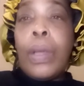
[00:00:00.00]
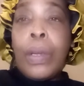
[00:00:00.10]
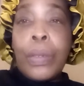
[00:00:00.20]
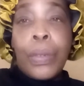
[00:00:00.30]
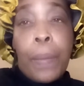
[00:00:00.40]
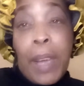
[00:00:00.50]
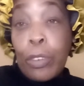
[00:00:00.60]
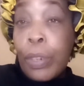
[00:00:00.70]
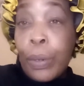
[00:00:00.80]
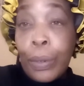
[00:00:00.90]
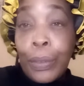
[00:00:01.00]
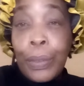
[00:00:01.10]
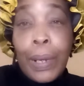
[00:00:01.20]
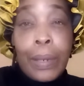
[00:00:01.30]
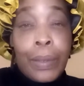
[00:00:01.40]
So I'm actually going to
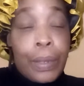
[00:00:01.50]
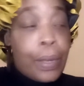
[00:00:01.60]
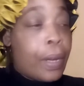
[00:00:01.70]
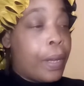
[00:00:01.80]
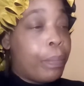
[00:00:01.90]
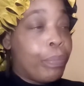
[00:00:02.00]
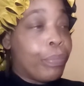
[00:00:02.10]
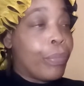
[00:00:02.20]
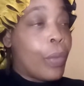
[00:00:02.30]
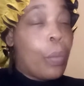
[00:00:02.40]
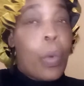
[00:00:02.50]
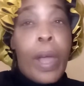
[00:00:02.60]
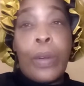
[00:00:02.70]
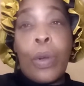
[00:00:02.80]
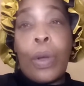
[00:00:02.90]
do that tonight.
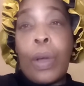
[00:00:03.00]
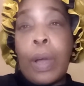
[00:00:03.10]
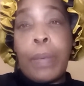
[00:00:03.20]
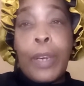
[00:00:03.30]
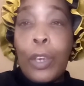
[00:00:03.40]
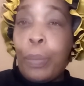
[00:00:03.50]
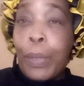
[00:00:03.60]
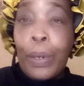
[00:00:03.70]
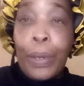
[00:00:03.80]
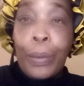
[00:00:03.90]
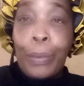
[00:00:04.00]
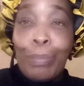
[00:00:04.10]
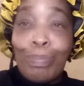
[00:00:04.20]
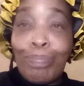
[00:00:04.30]
Why not? I'm home alone.